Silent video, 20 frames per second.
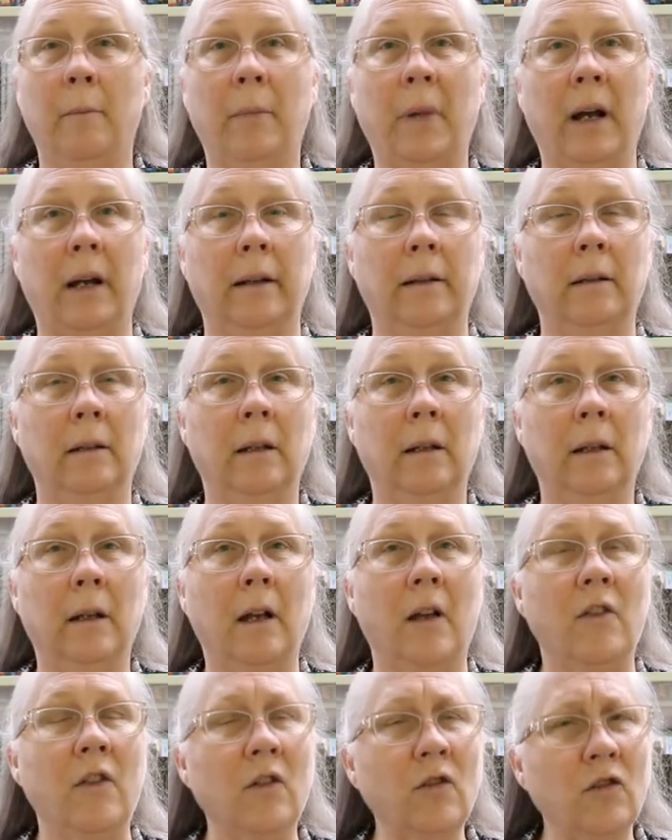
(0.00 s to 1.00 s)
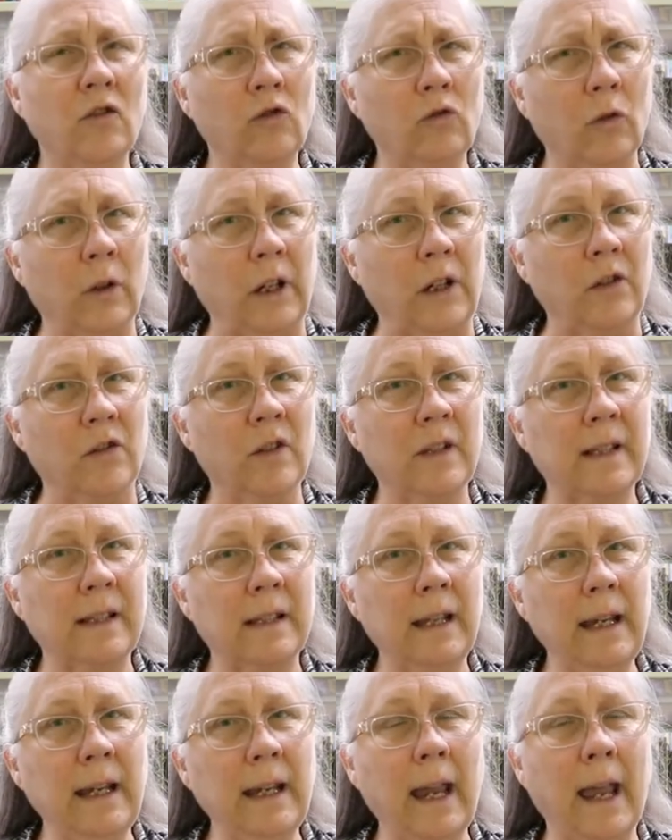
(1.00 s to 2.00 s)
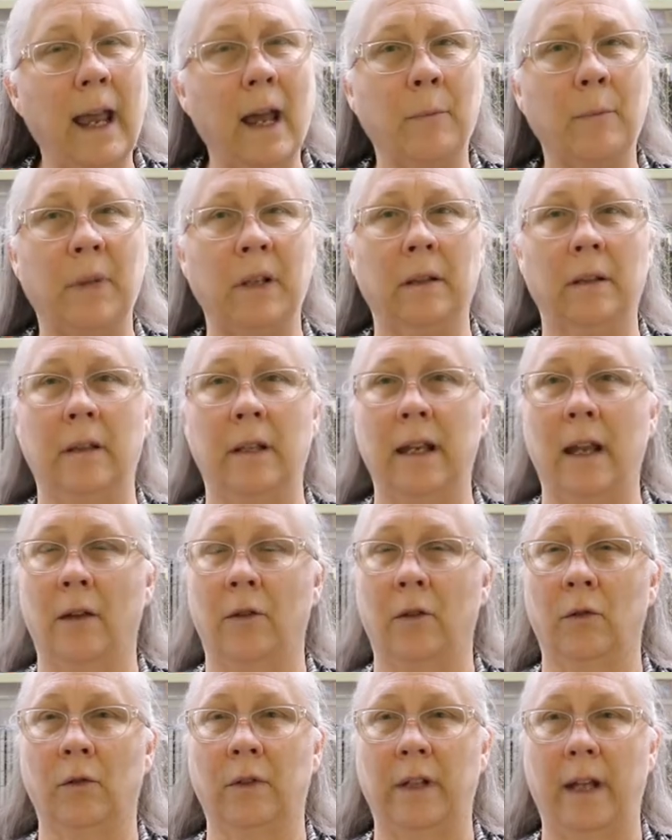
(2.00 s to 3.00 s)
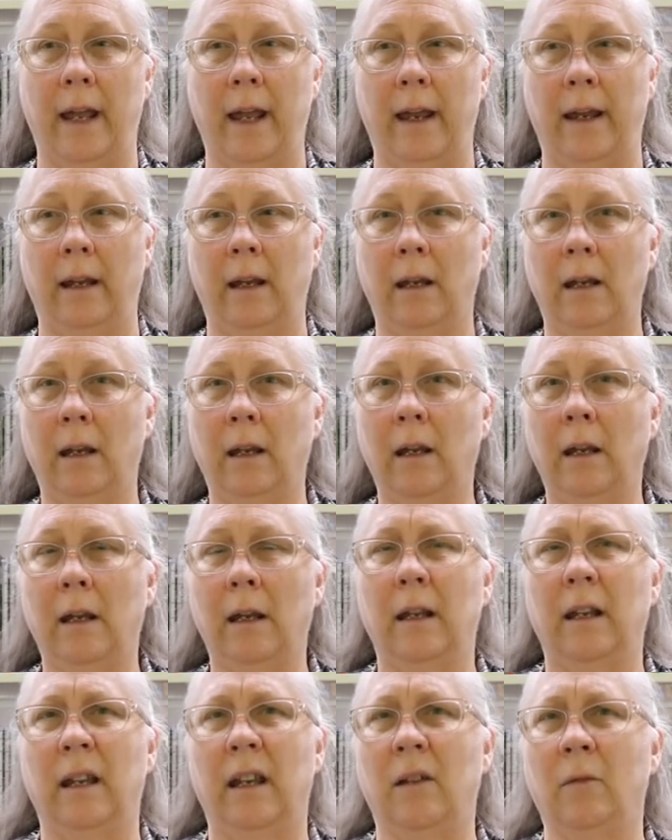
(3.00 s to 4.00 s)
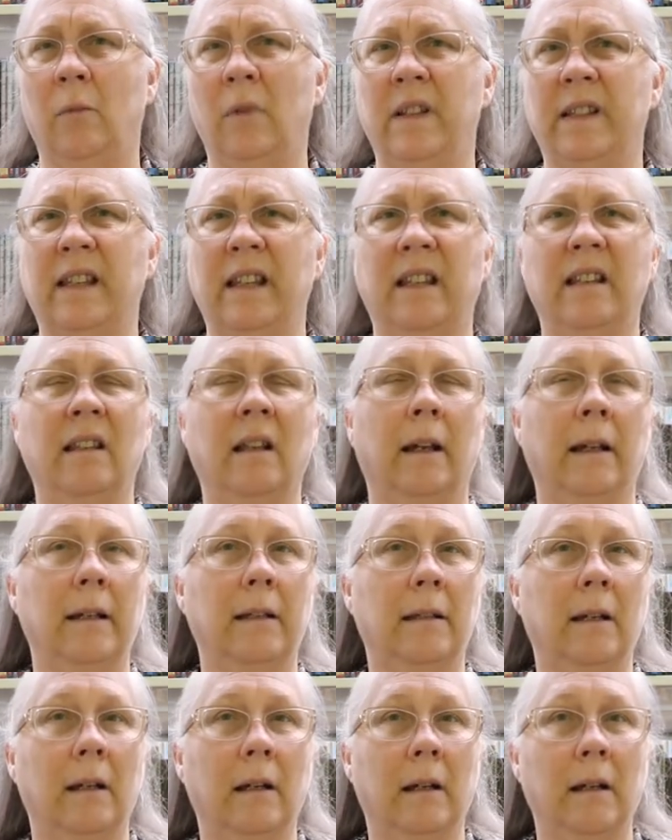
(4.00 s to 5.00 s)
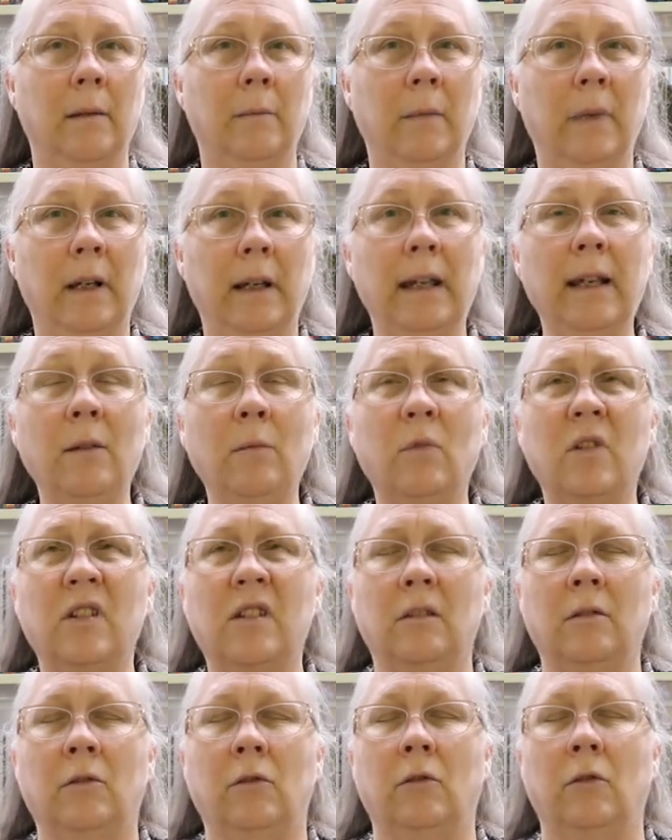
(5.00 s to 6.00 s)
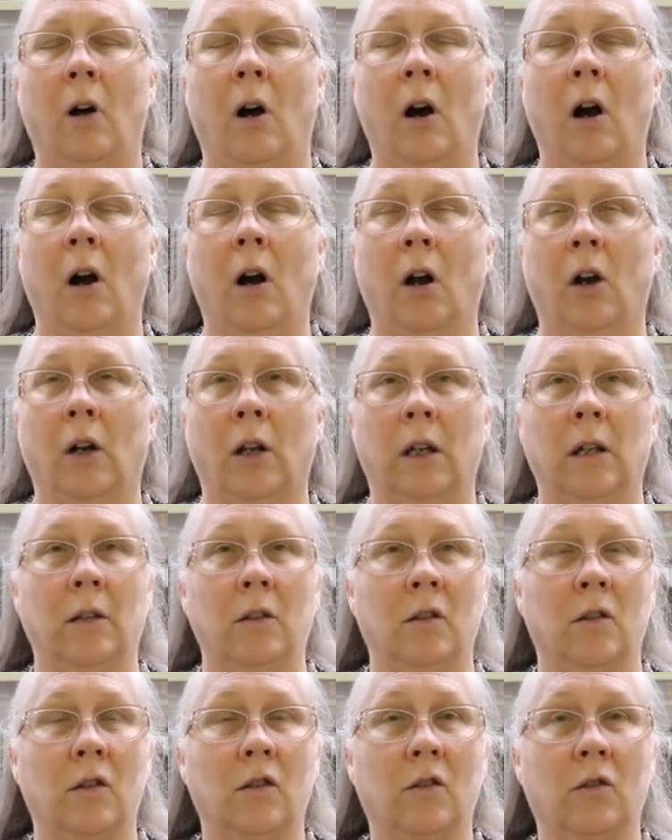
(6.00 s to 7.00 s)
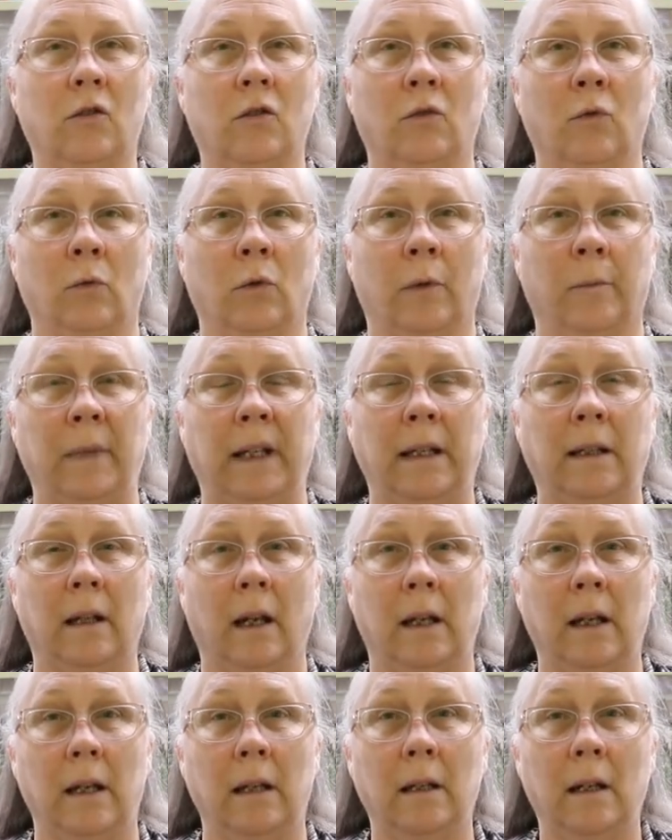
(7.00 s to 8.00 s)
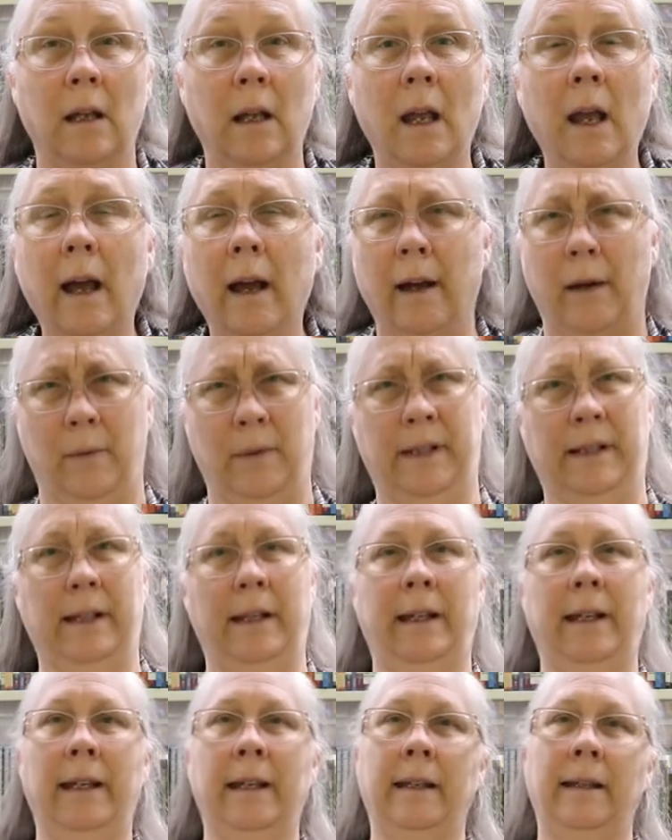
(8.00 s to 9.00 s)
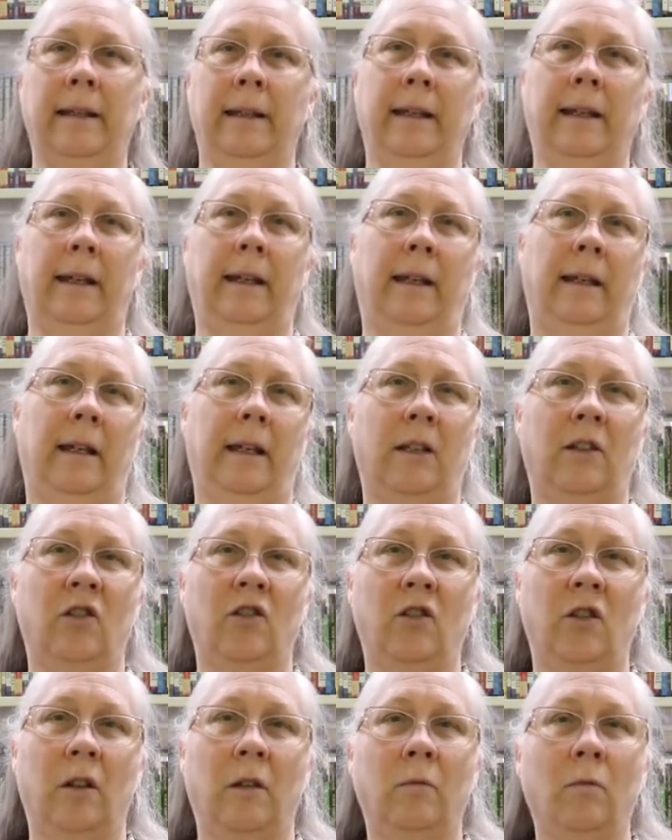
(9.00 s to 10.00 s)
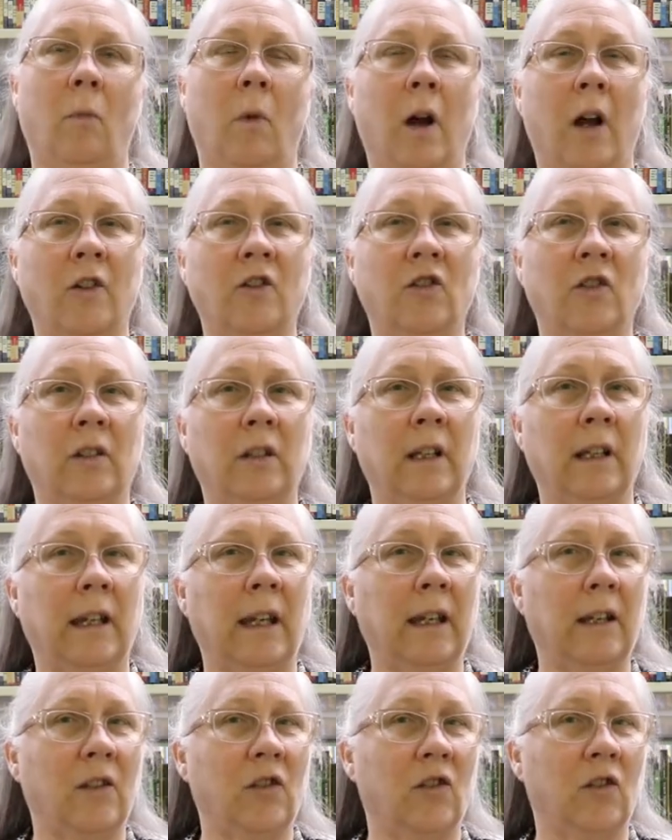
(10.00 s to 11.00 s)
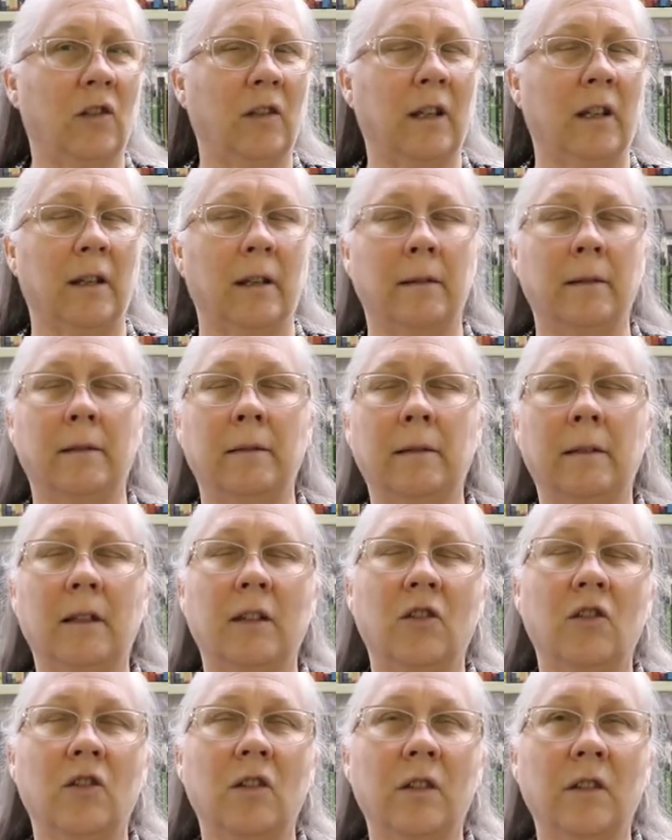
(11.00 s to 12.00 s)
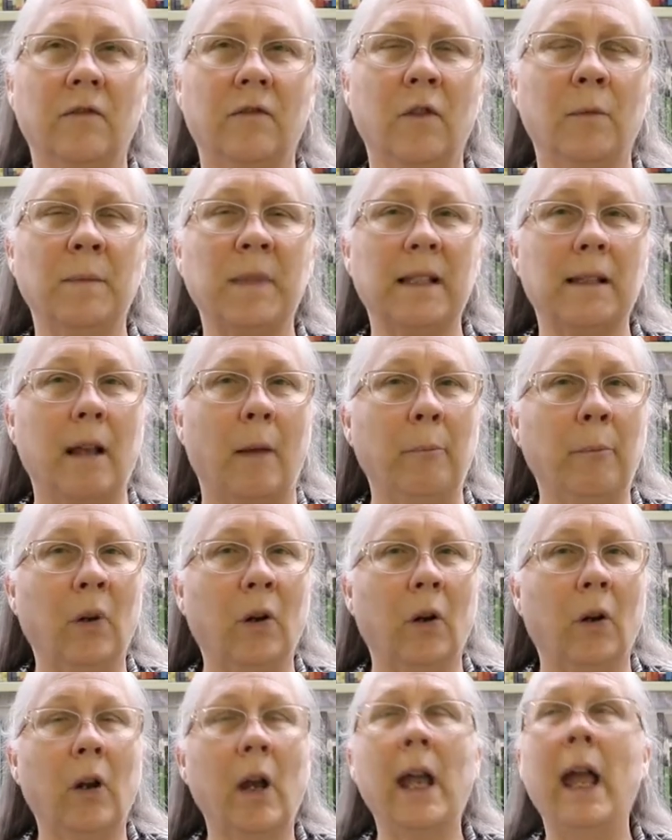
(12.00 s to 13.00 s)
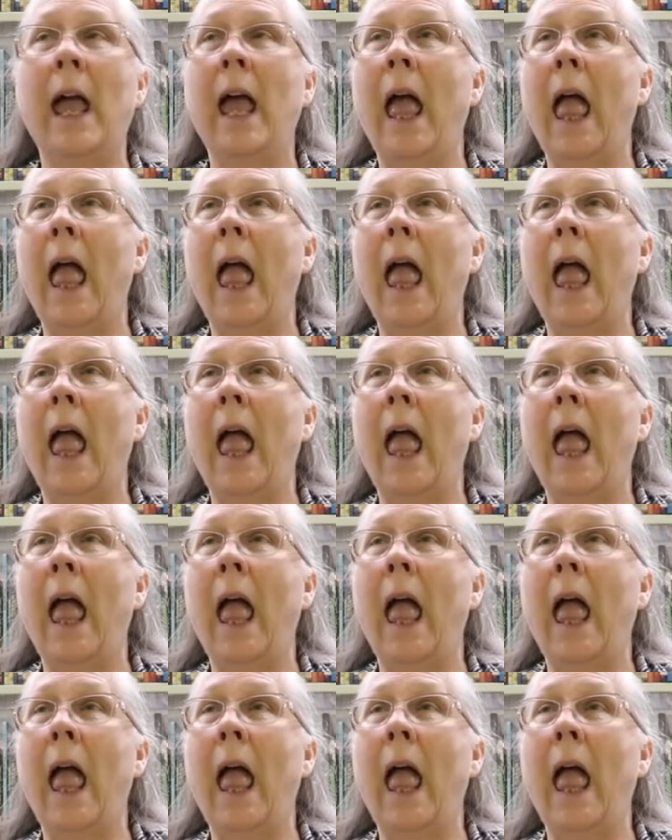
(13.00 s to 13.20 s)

But the strangest thing happened the other day. It was at nighttime. It was dark and stormy night. I was in the kitchen washing the kitchen the dishes from supper